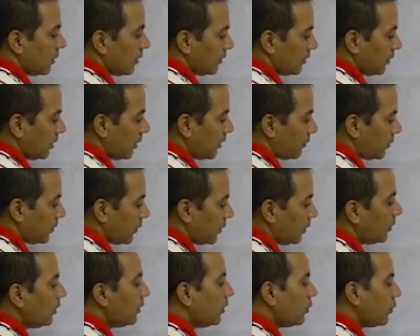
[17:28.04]

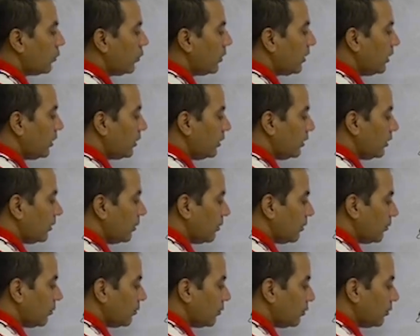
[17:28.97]
Therefore,
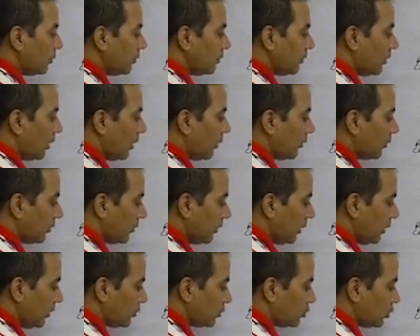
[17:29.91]

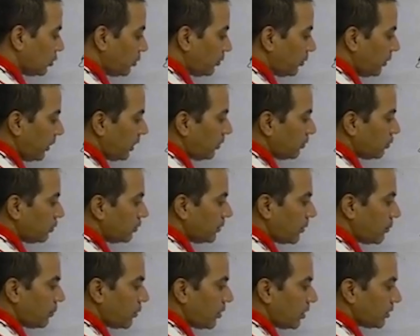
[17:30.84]
it should be to
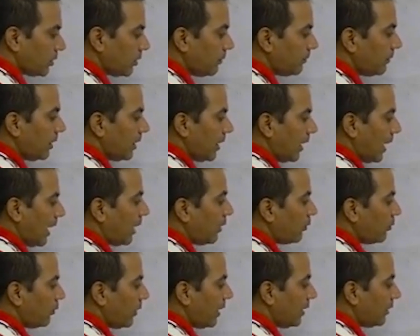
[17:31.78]
the bottom,
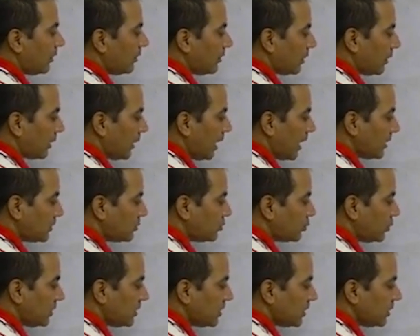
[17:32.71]
and when the gas
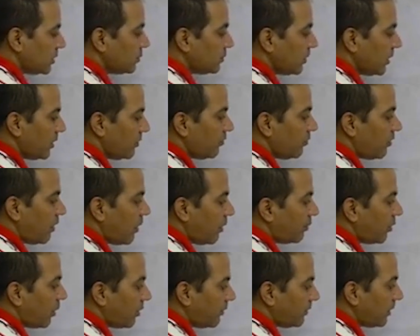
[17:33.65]
which is being
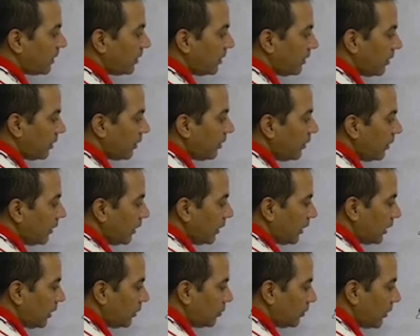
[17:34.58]
formed over here,
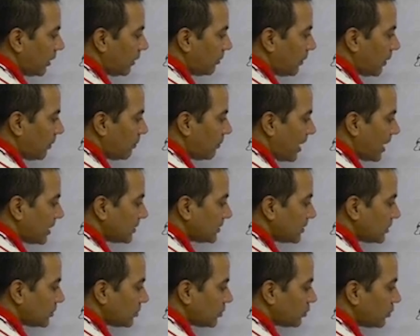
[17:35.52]
it will be
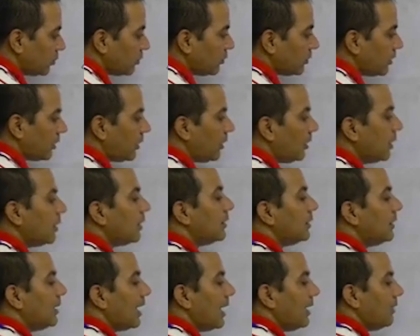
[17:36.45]
passes through the
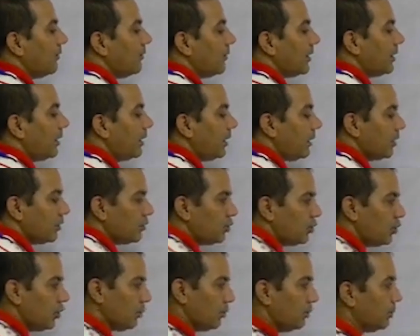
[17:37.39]
delivery
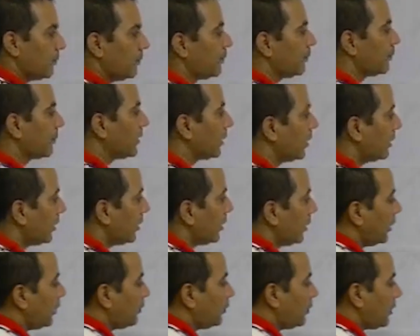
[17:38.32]
tube.
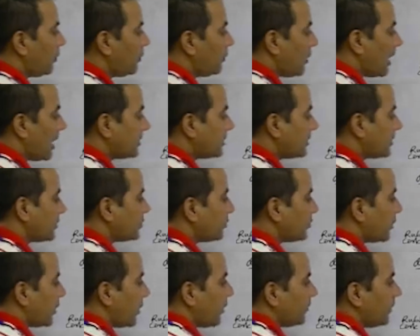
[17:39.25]
It will passes
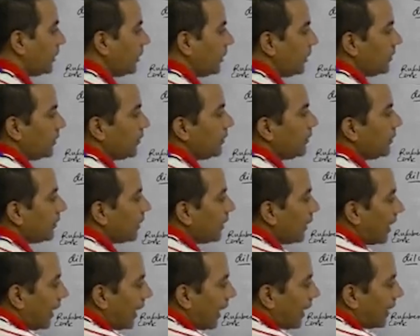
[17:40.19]
from here
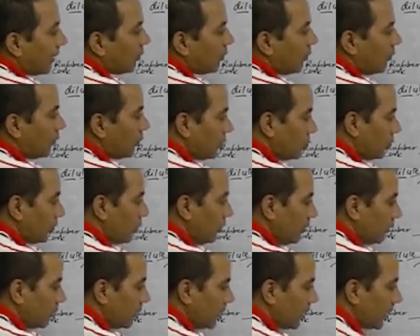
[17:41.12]
and go to
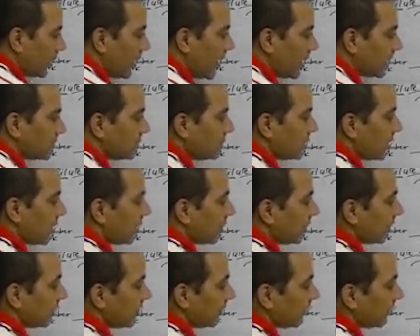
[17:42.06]
the gas jar.